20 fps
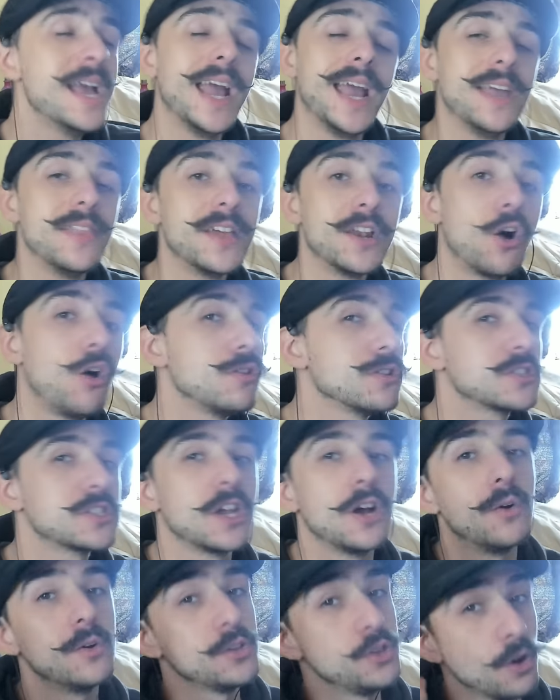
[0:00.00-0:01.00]
And then
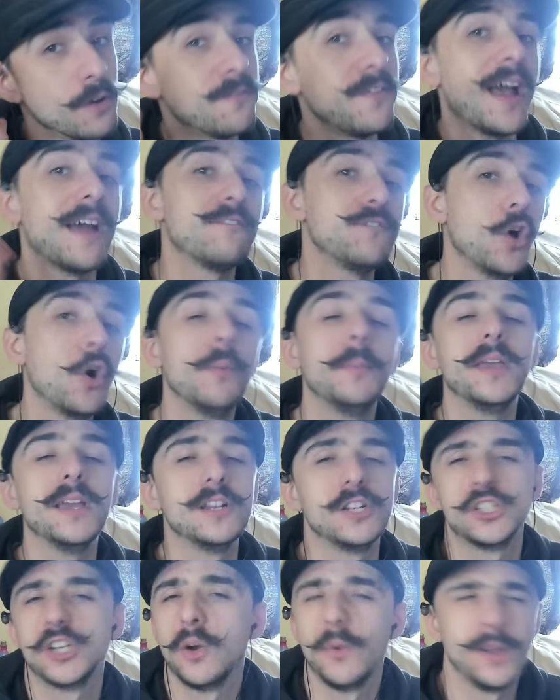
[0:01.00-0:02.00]
also your fat phobia
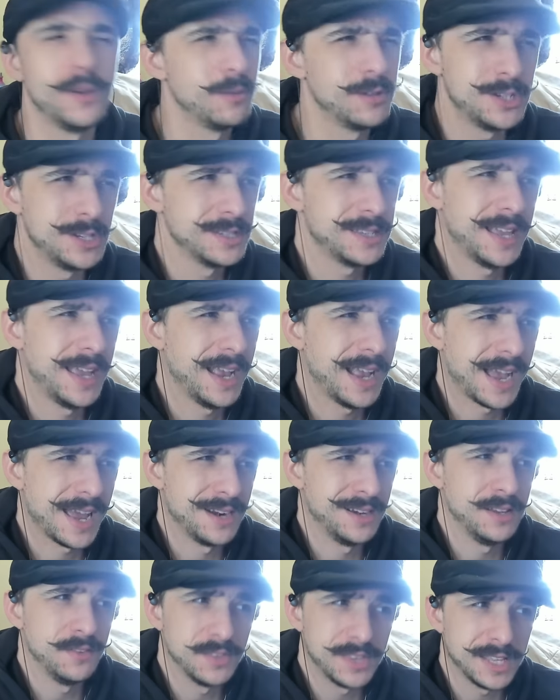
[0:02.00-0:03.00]
is showing, which is like, I
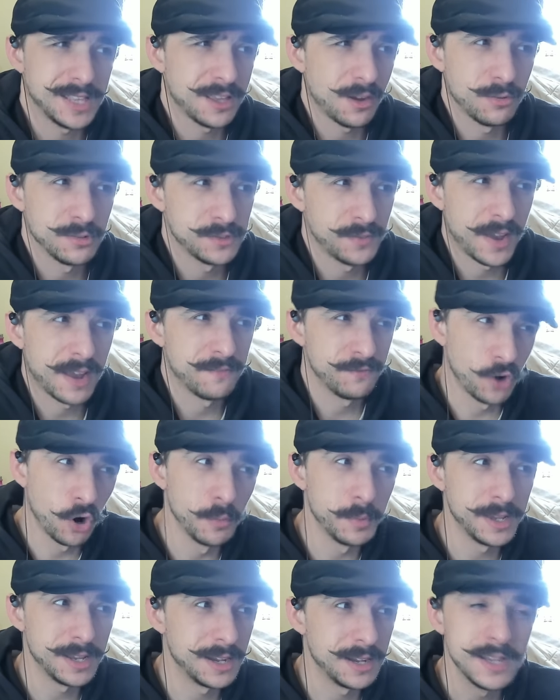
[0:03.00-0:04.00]
don't even think that was fat
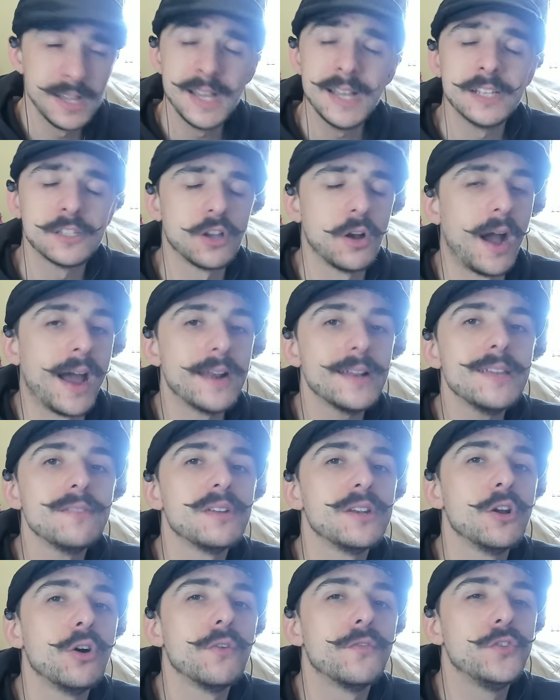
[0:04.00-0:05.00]
phobia. So I don't
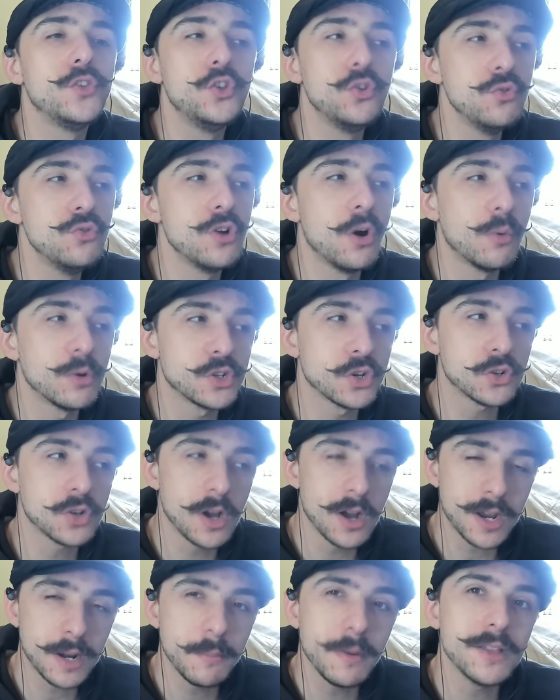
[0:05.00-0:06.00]
even know if you know what you're
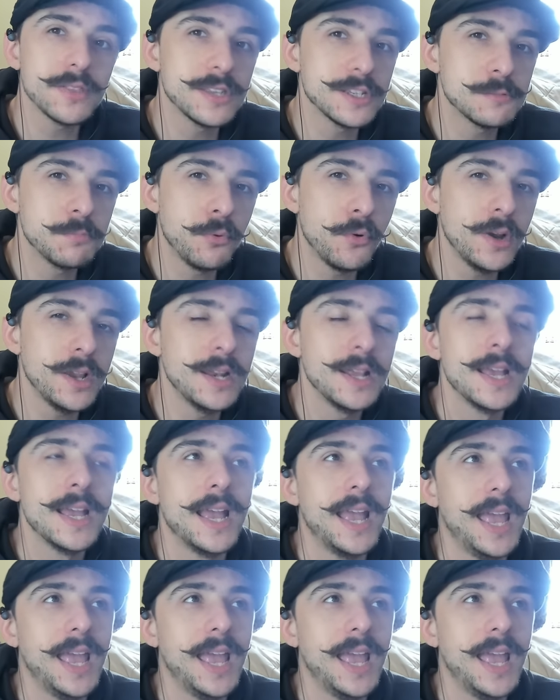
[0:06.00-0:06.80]
talking about at this point.